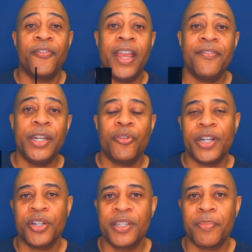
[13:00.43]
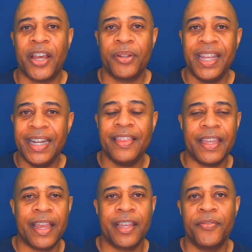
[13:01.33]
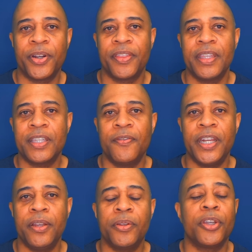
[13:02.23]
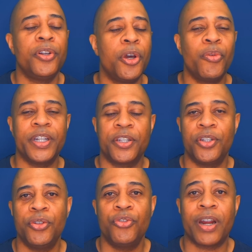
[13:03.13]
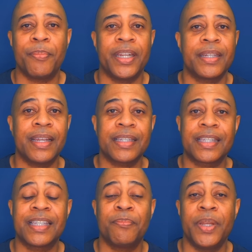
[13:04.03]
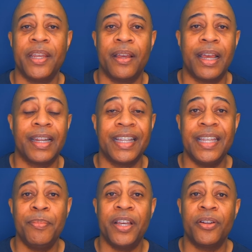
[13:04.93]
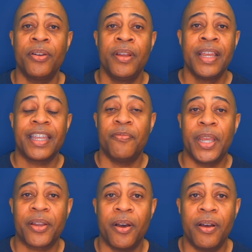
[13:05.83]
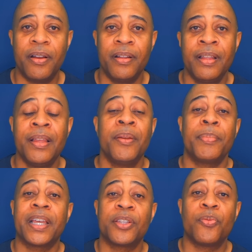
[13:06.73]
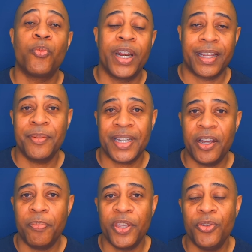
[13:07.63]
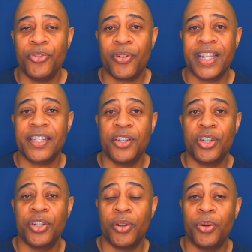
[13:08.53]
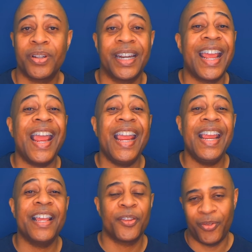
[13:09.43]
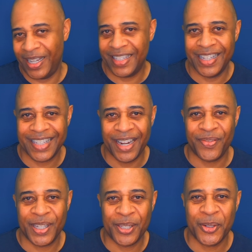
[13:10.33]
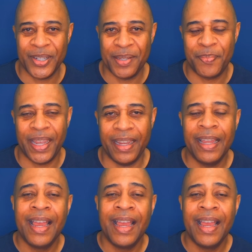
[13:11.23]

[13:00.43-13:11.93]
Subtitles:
If you have any questions about anything I covered in this video, you know what to do. Drop me a text, send me an email, give me a call, because when it comes to helping you transition to Oakland and the rest of the San Francisco East Bay,